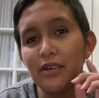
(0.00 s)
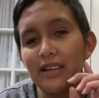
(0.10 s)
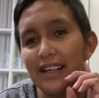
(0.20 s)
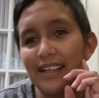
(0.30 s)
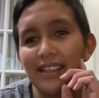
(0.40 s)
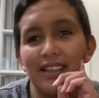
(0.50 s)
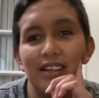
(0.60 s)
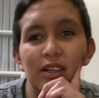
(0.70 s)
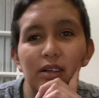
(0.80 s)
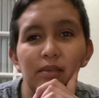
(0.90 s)
like,
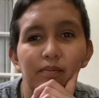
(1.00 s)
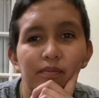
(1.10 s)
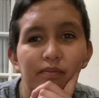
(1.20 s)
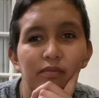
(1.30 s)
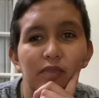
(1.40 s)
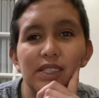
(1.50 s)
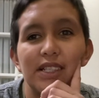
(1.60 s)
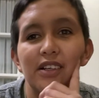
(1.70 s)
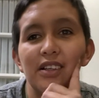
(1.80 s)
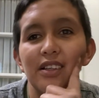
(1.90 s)
what's it
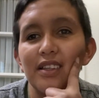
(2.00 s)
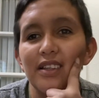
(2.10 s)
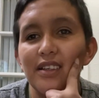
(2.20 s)
called?